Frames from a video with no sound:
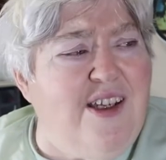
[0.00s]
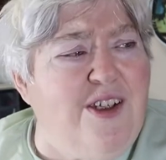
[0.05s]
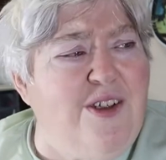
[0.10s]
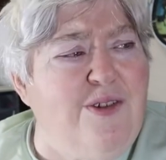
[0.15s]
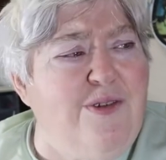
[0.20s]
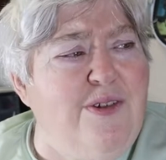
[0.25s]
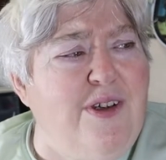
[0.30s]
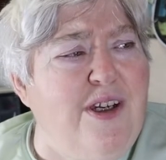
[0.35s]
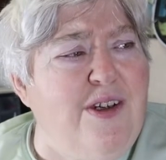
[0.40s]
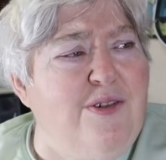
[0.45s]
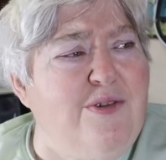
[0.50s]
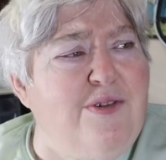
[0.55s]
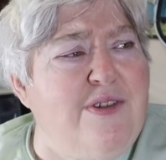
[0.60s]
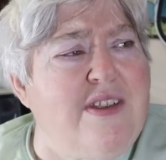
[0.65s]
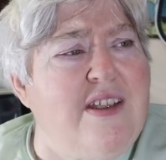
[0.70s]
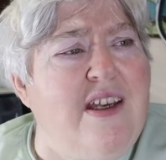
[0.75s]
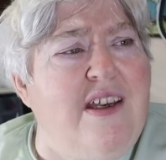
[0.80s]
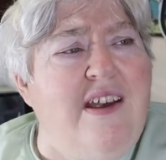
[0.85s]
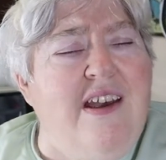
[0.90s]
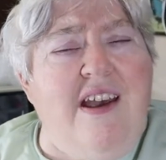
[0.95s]
Who
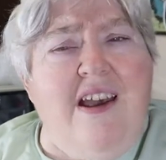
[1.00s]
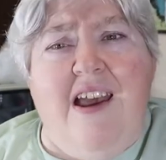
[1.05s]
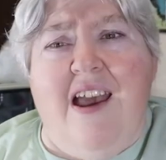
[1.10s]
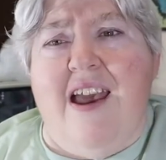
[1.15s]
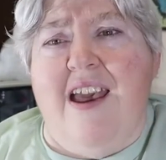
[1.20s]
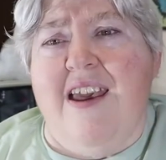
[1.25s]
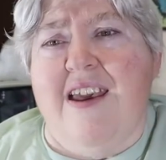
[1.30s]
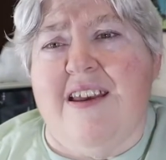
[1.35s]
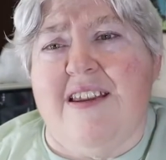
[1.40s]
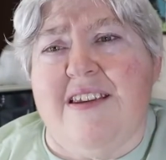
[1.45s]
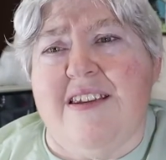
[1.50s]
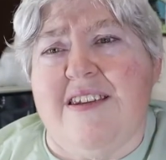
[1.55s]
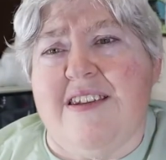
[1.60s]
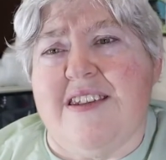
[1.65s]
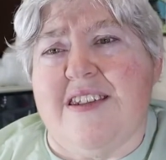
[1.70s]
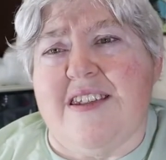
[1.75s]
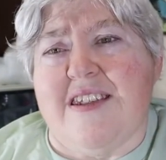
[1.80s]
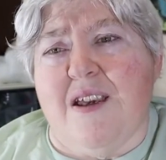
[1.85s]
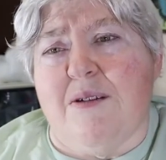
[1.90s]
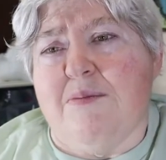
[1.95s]
knows? And
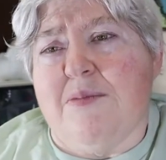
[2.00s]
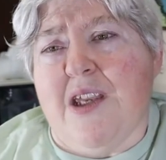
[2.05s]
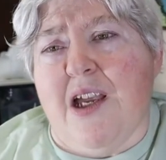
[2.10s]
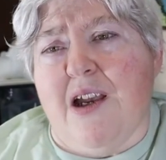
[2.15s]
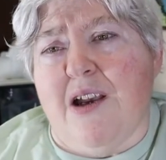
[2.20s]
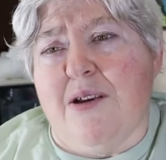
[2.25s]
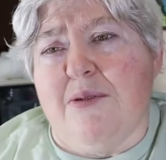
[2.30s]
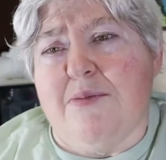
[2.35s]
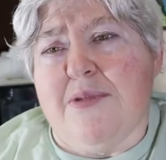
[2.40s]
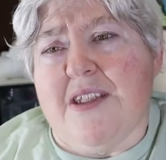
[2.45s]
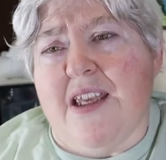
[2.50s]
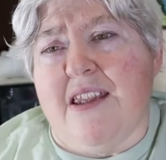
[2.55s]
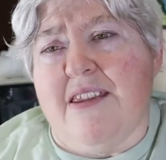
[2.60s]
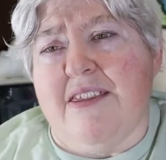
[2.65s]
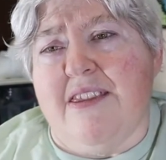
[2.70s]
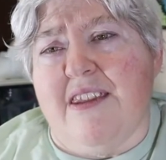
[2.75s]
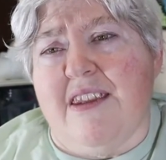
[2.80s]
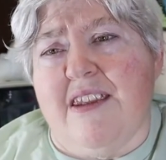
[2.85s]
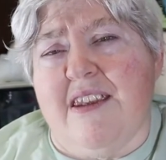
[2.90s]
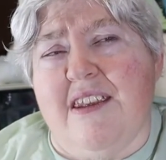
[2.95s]
sometimes I
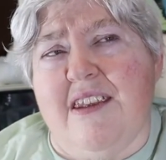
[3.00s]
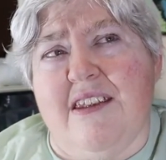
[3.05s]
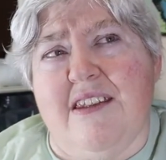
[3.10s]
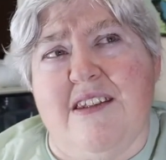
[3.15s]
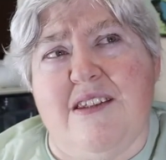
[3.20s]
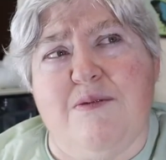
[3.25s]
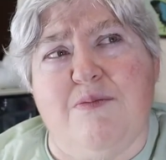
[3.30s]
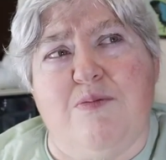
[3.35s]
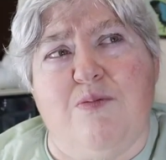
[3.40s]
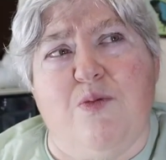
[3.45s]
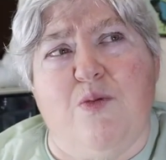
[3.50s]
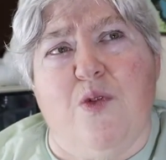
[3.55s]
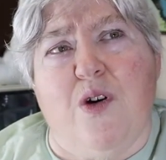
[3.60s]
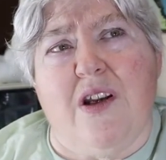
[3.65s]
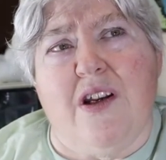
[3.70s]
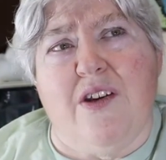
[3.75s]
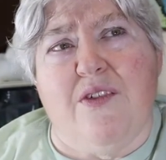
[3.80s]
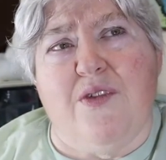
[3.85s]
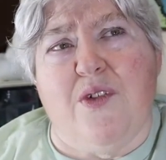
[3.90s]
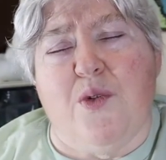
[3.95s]
think it's
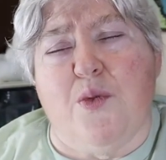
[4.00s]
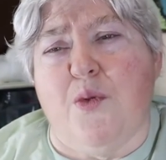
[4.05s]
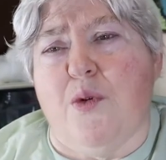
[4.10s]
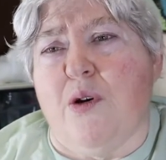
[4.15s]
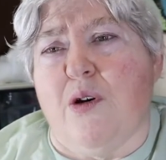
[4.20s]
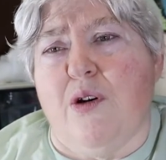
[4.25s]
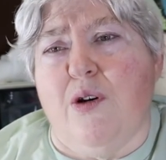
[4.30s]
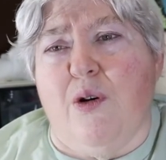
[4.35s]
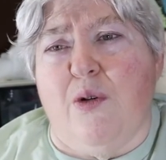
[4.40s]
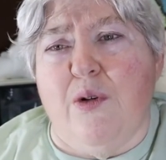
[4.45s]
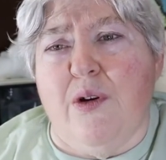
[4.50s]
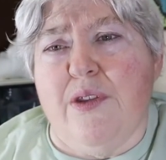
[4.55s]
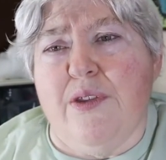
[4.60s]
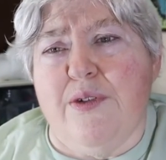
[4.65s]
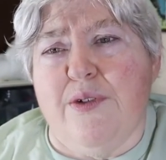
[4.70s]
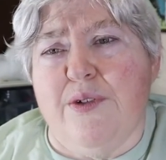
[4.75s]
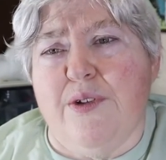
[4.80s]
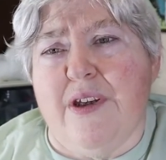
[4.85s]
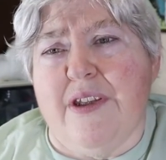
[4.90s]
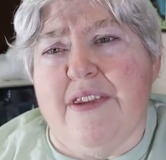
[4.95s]
whatever we're going
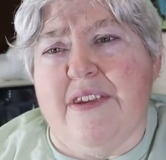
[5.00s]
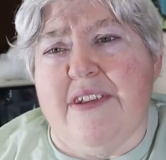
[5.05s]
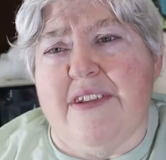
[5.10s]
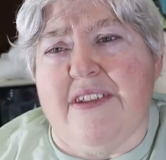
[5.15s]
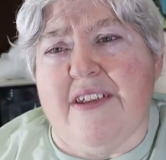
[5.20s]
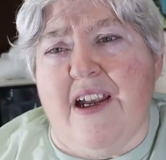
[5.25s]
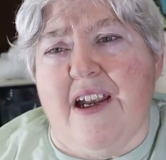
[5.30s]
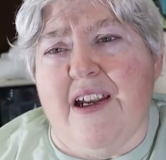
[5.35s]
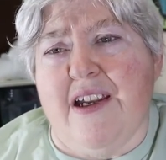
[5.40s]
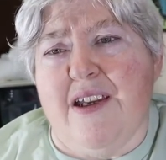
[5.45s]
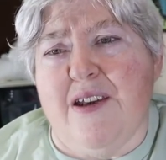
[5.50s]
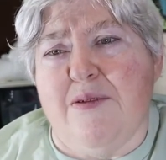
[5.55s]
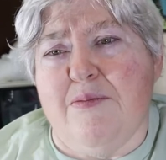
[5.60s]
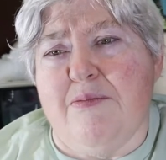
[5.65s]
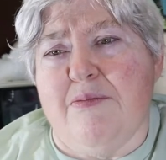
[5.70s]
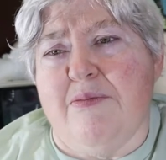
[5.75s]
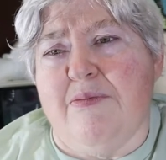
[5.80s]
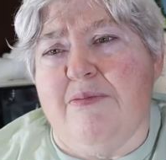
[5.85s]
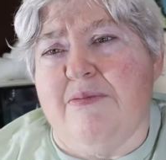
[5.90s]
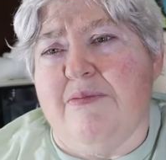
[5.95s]
through at the
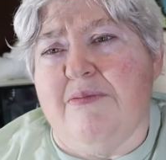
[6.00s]
time.